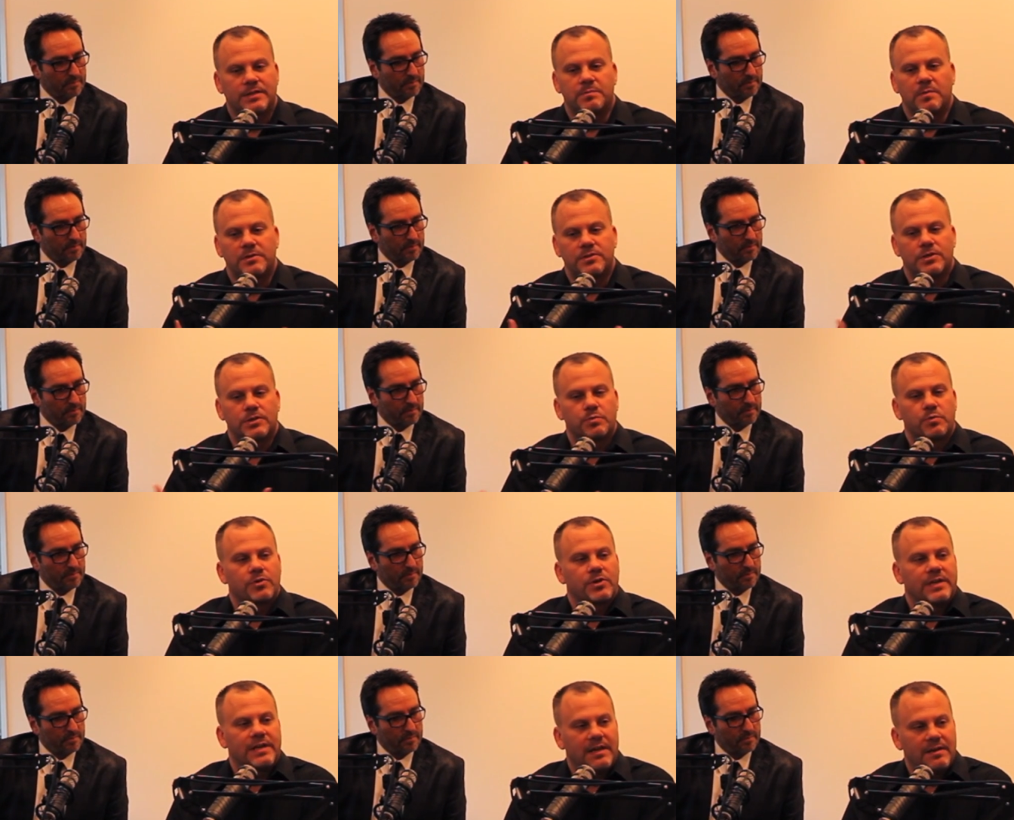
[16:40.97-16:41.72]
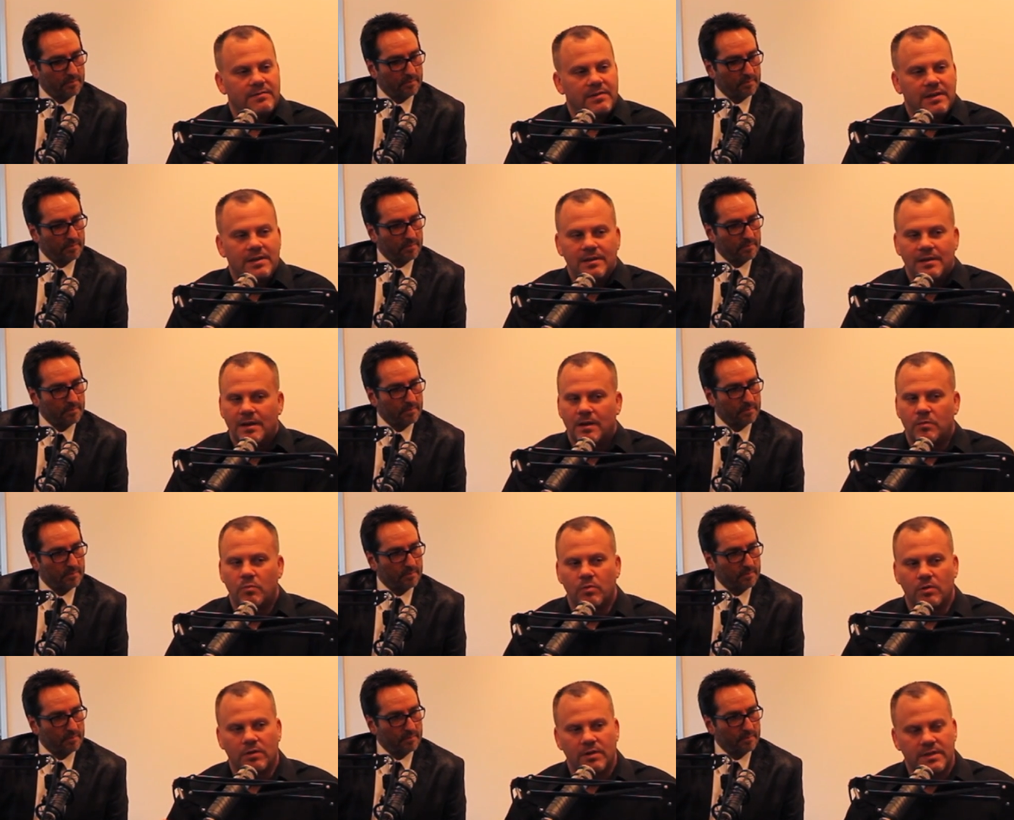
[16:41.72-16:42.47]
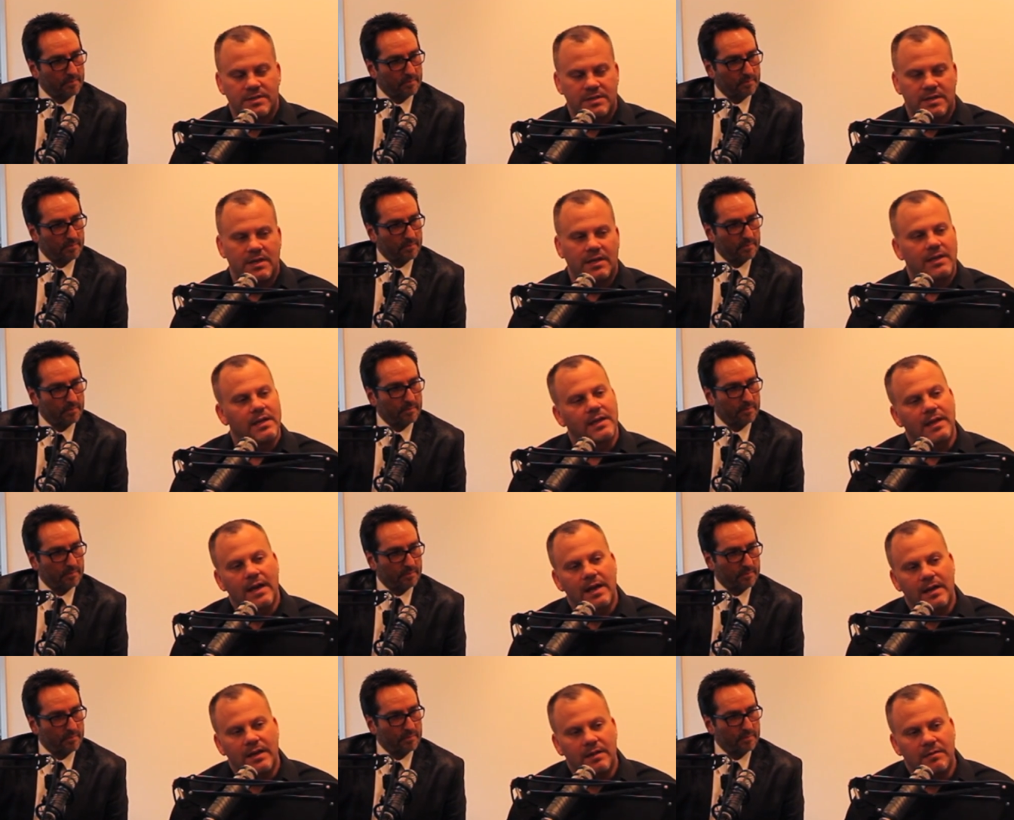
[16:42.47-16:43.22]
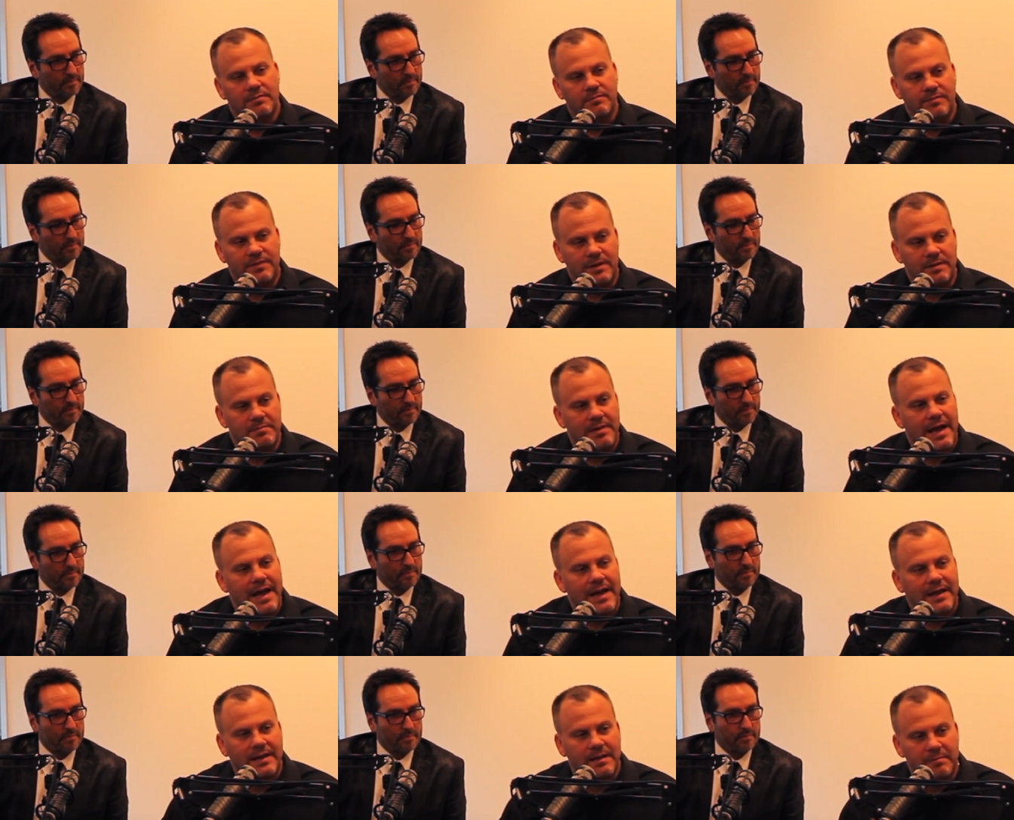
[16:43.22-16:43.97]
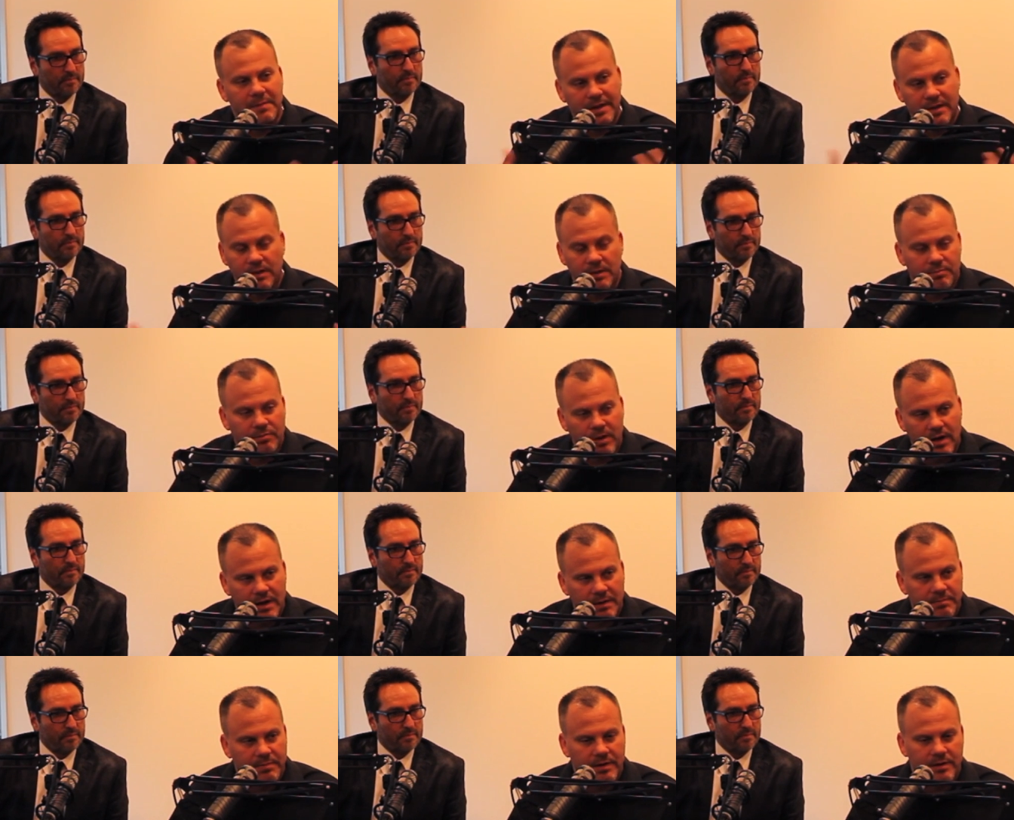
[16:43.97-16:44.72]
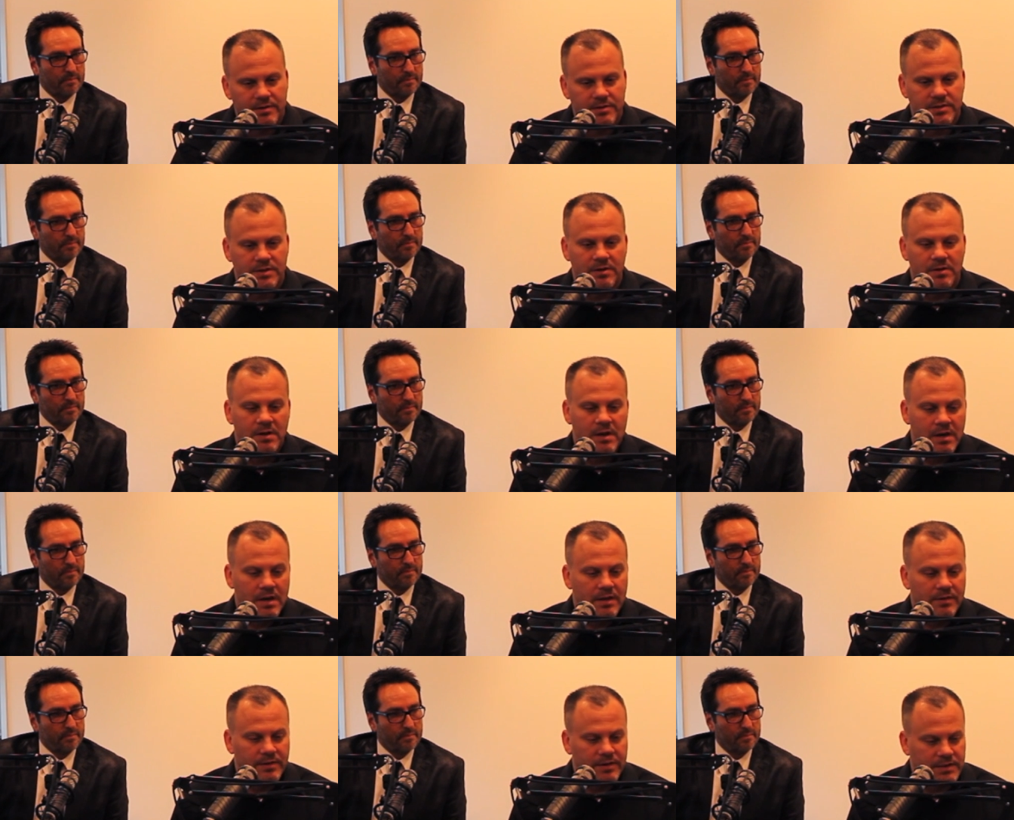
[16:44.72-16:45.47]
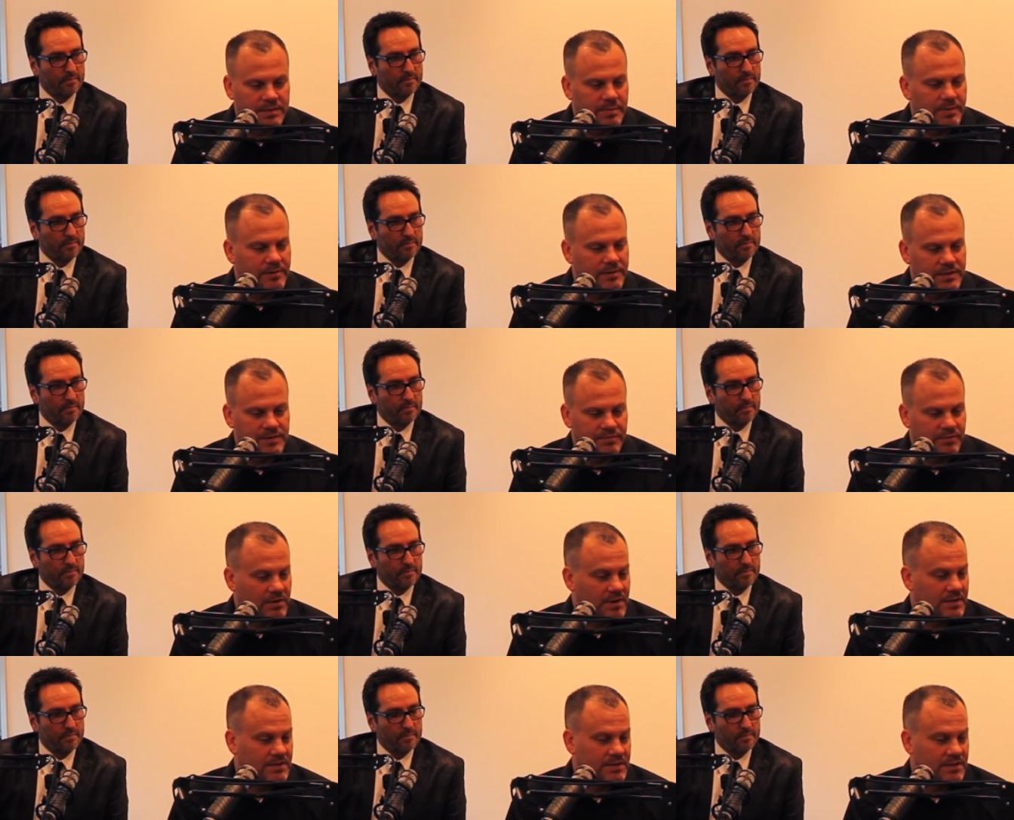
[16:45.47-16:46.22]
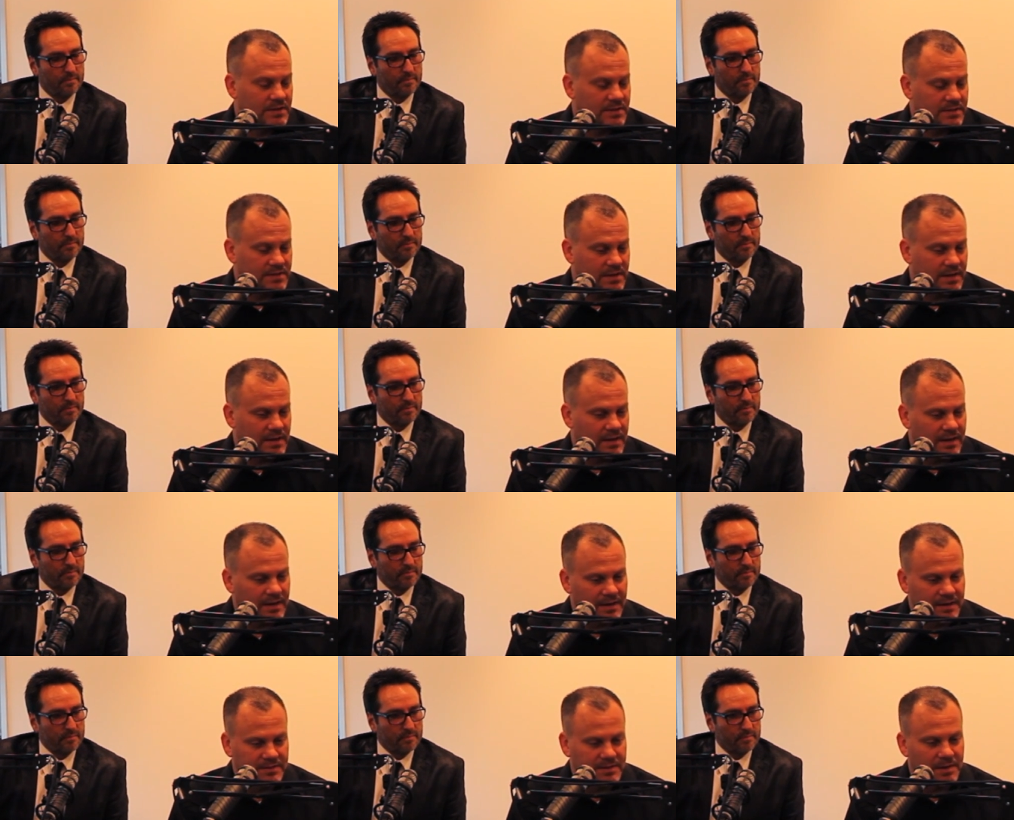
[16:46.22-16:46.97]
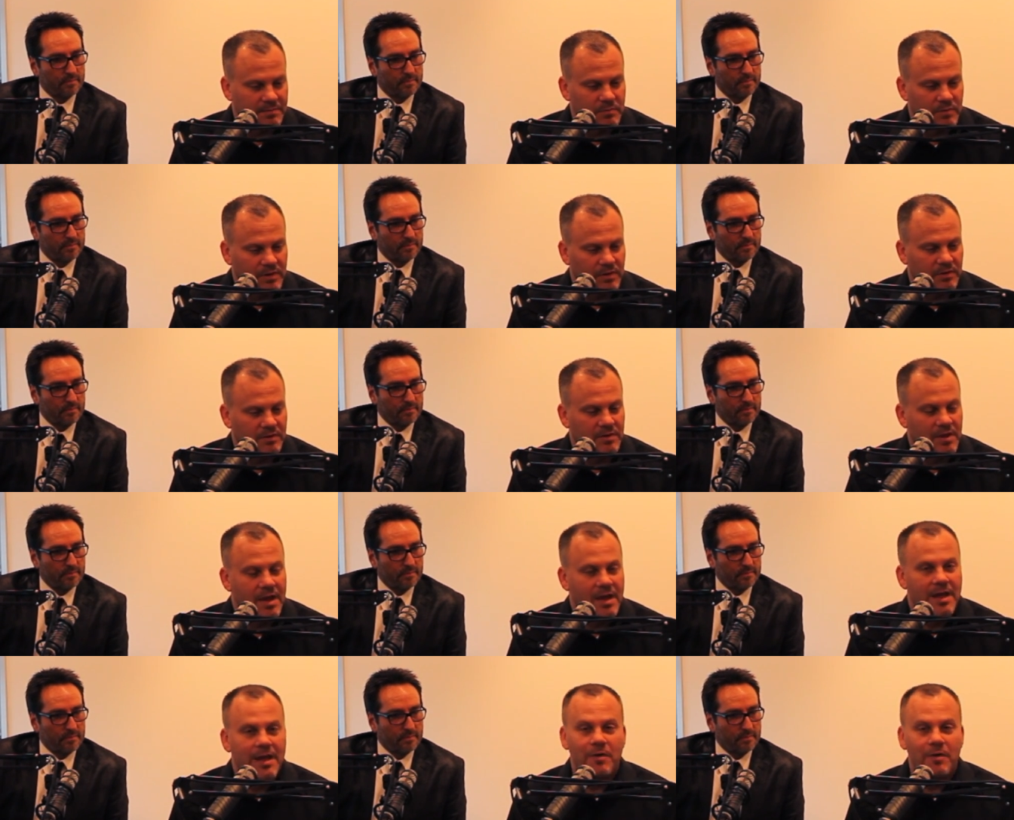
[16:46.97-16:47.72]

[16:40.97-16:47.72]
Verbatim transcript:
Speaker 1: as much as we're giving, we're listening and getting feedback and making the product better. So the experience for us is something we look